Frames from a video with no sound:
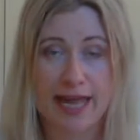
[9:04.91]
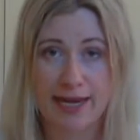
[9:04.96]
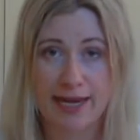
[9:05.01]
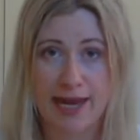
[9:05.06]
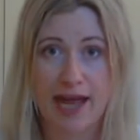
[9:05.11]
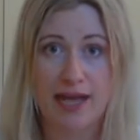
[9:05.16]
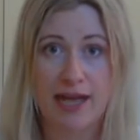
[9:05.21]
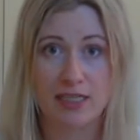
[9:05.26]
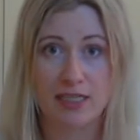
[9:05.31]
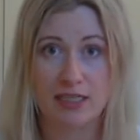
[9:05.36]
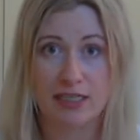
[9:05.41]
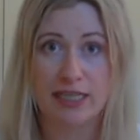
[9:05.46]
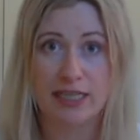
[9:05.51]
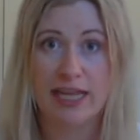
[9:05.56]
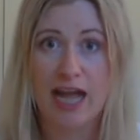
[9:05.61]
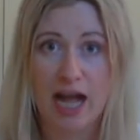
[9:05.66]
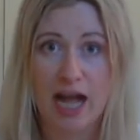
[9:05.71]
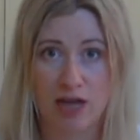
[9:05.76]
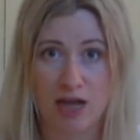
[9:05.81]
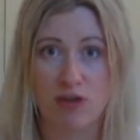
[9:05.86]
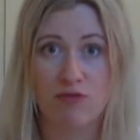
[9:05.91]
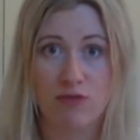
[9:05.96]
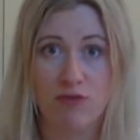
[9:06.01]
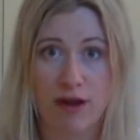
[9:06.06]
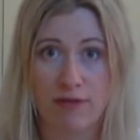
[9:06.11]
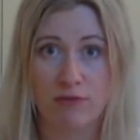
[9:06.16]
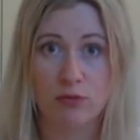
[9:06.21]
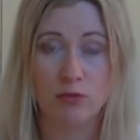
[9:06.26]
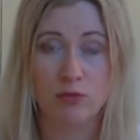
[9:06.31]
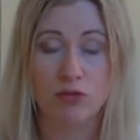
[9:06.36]
and utterly
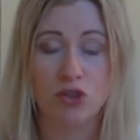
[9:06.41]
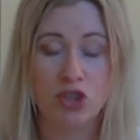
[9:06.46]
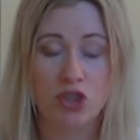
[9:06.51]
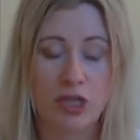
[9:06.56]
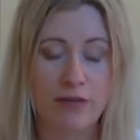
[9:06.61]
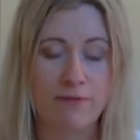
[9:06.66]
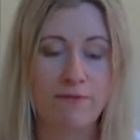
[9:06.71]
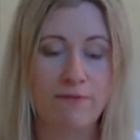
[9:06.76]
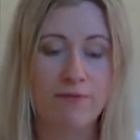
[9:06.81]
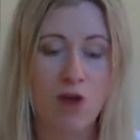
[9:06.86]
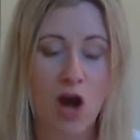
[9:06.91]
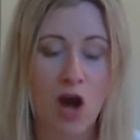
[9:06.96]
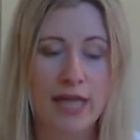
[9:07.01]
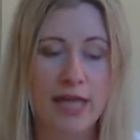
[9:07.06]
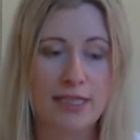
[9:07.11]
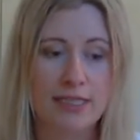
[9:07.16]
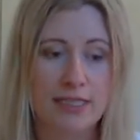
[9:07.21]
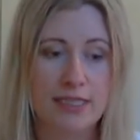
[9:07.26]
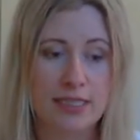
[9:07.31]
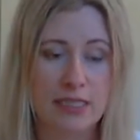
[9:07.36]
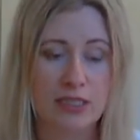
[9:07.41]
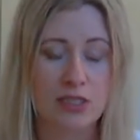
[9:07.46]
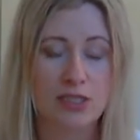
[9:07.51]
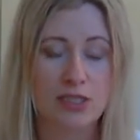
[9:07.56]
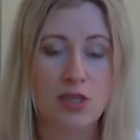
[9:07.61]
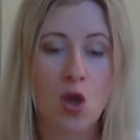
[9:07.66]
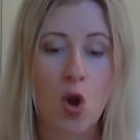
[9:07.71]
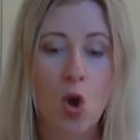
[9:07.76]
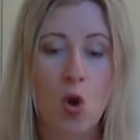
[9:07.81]
unravel. She fights this